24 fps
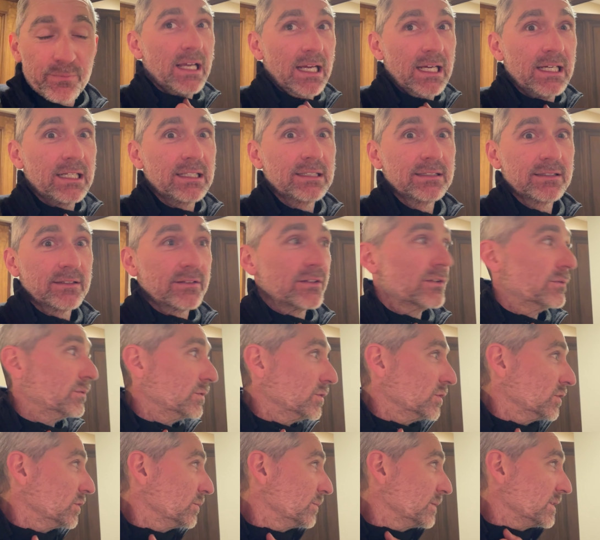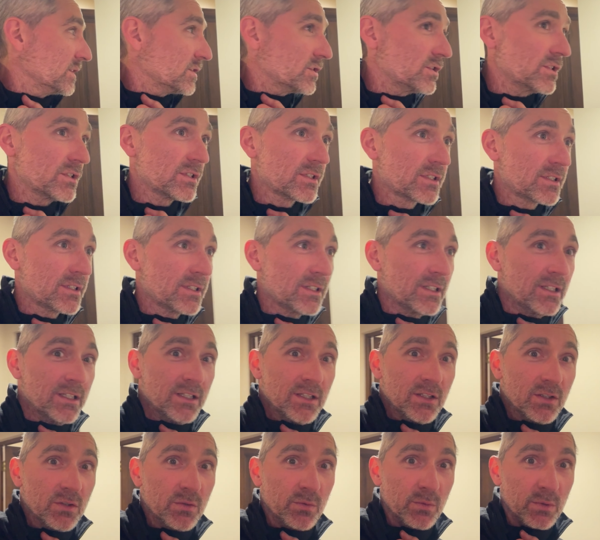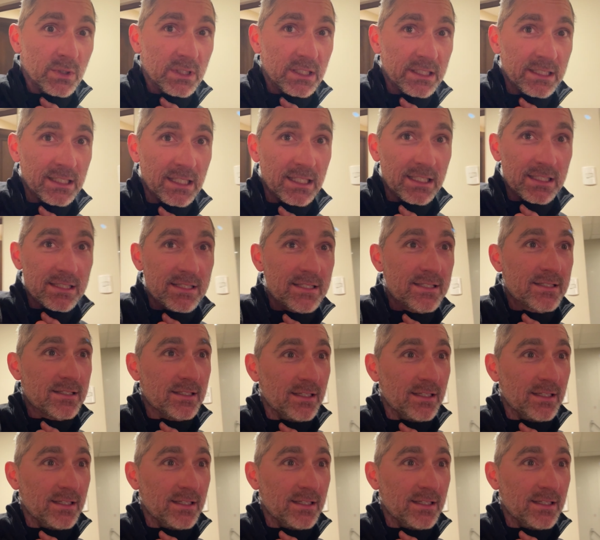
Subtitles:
And the room is just really nice.